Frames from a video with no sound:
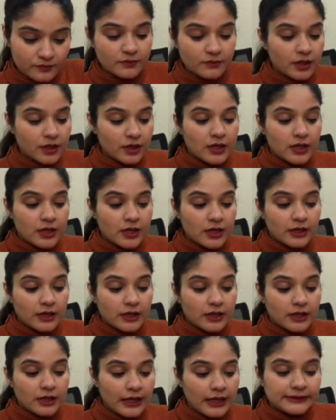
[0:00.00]
Then
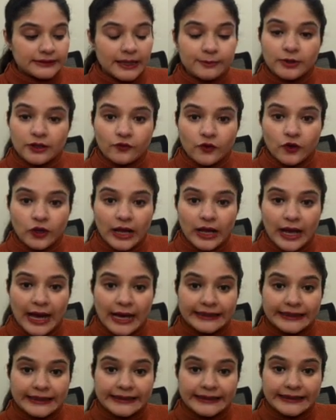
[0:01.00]
same thing for
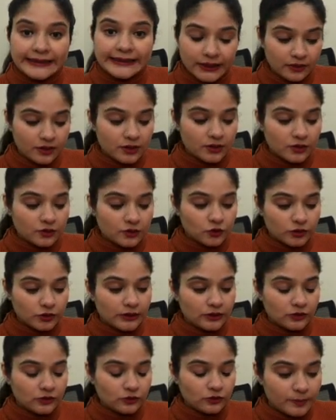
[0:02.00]
alkene, so this
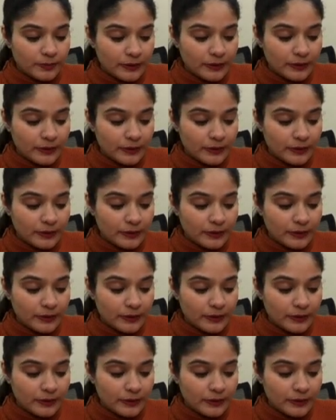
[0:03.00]
would be